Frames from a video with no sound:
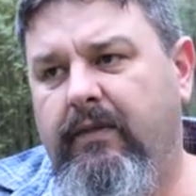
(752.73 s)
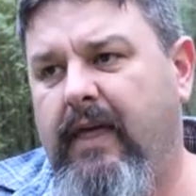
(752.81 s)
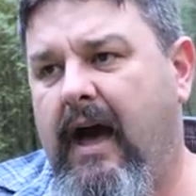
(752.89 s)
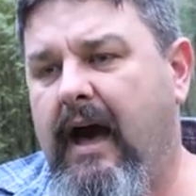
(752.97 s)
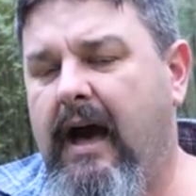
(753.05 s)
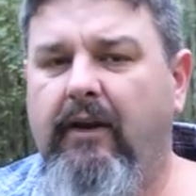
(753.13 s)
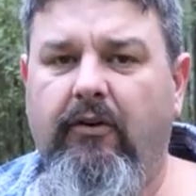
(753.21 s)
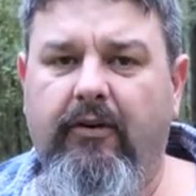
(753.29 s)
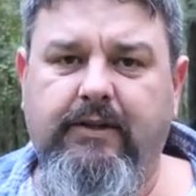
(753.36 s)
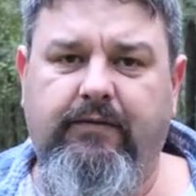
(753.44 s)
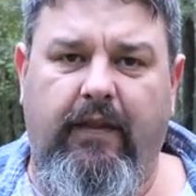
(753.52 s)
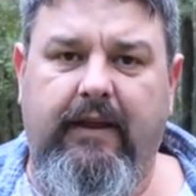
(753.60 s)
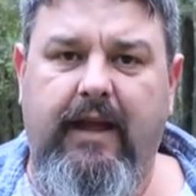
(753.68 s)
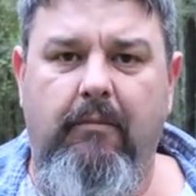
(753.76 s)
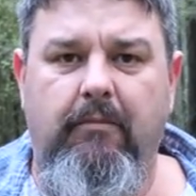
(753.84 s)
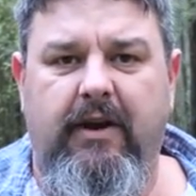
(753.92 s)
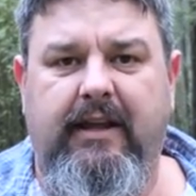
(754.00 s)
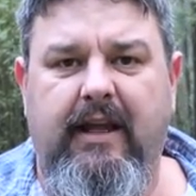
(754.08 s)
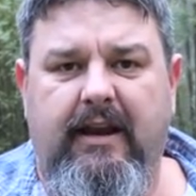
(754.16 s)
the harder it is for the
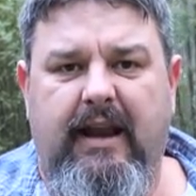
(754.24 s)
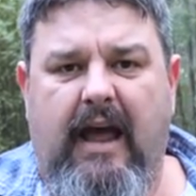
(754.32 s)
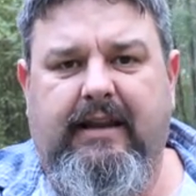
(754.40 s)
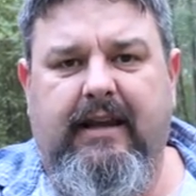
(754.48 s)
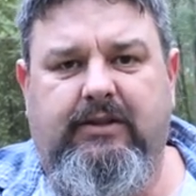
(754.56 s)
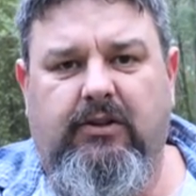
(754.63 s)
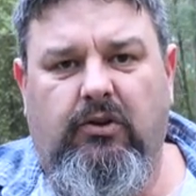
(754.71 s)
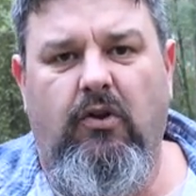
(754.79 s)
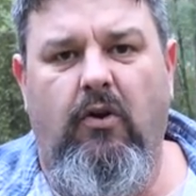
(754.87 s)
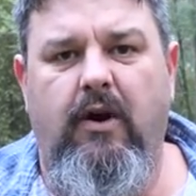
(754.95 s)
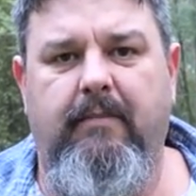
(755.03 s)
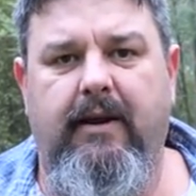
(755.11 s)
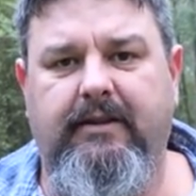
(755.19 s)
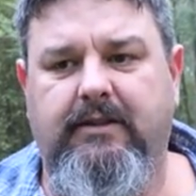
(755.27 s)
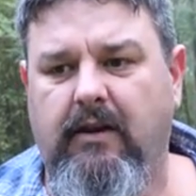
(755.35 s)
camera to get a decent light meeting.